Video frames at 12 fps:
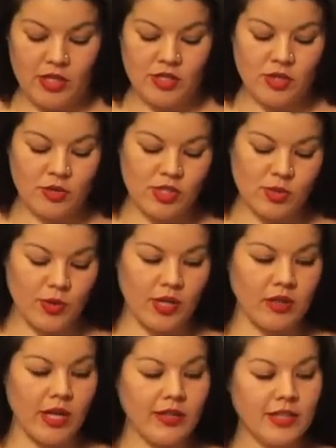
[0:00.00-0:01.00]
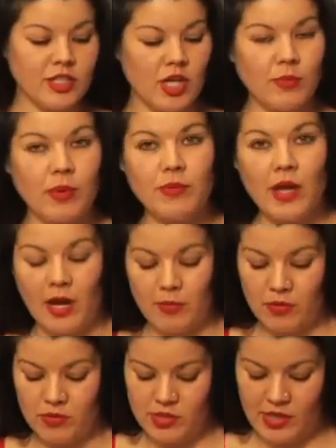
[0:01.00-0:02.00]
So just want to lightly chop up the
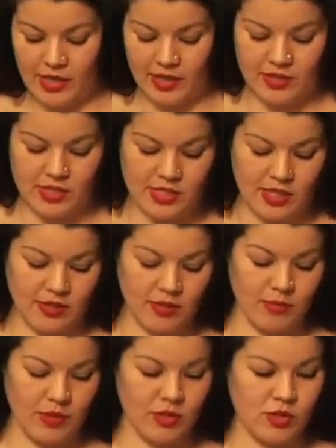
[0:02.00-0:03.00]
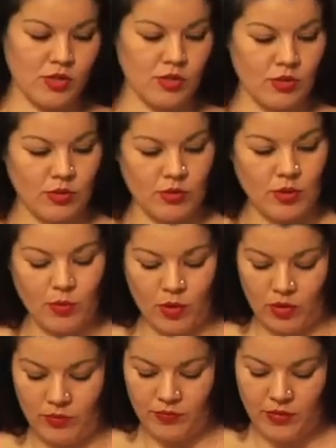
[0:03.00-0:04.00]
apples and stick them into the
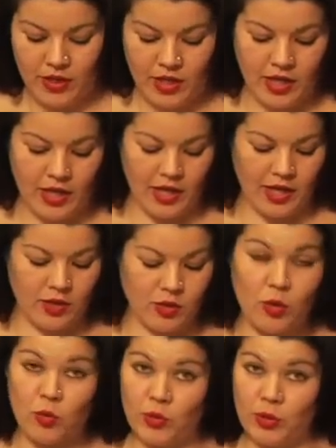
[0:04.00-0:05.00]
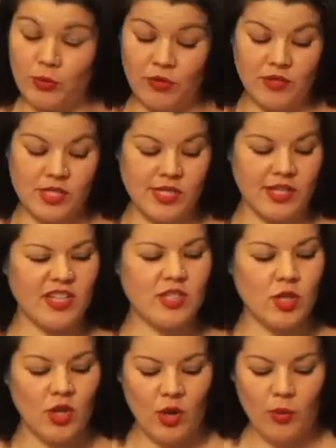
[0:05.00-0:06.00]
bowl and remove the
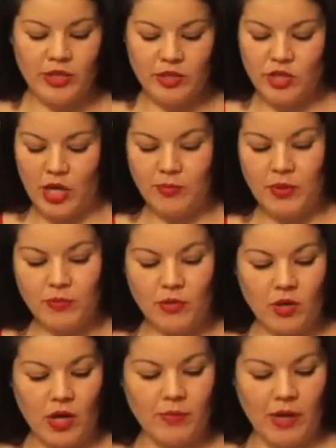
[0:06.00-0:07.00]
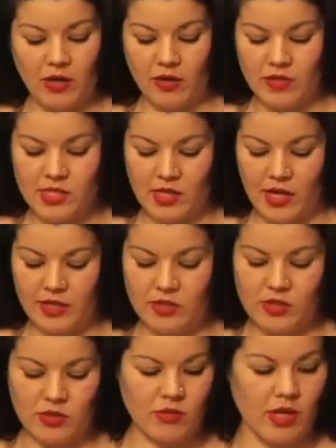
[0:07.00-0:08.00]
seeds. When you chop them, they'll come out on the
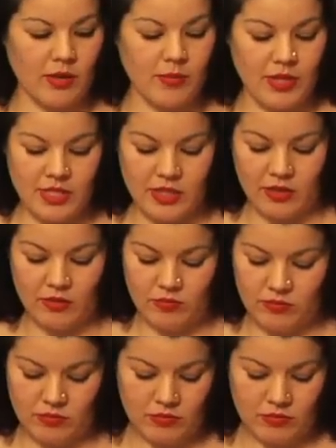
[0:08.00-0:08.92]
side, so not a big deal.